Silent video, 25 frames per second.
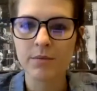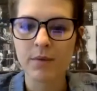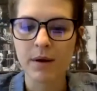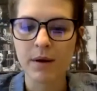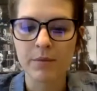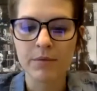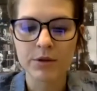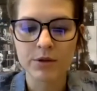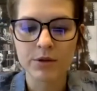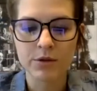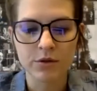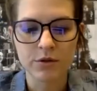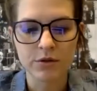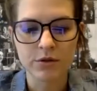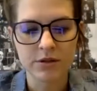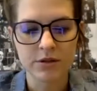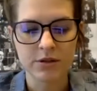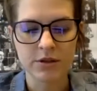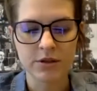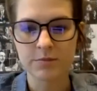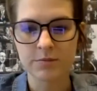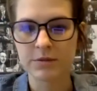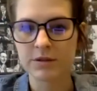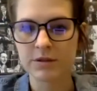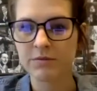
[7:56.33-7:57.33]
my results in
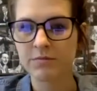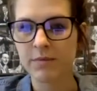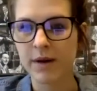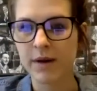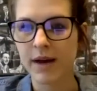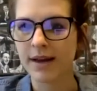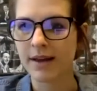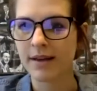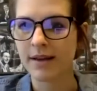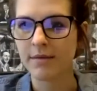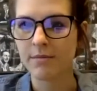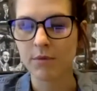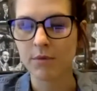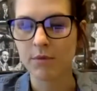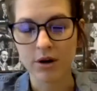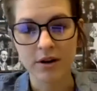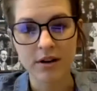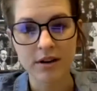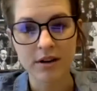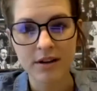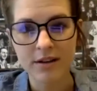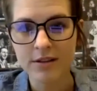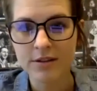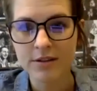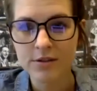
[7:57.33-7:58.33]
terms of my
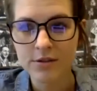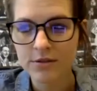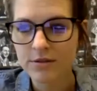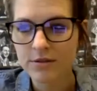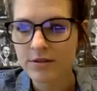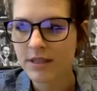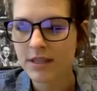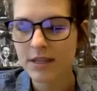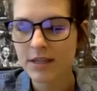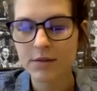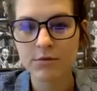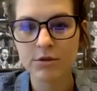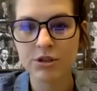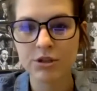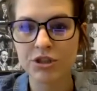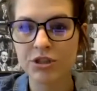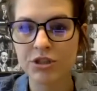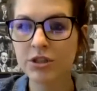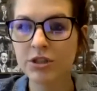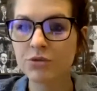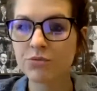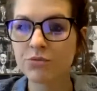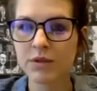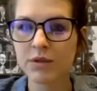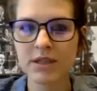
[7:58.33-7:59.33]
marketing consulting was
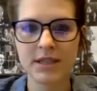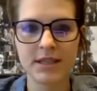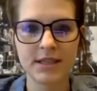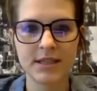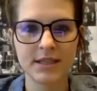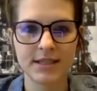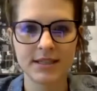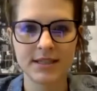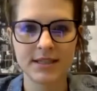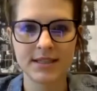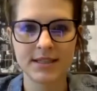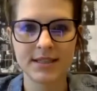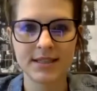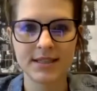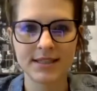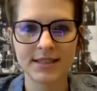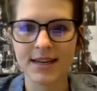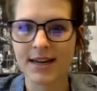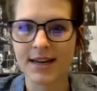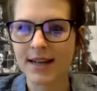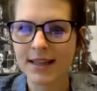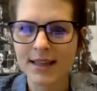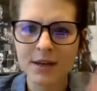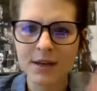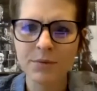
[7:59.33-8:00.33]
just really
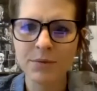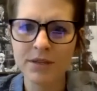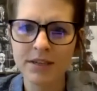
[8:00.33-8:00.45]
inconsistent. I think we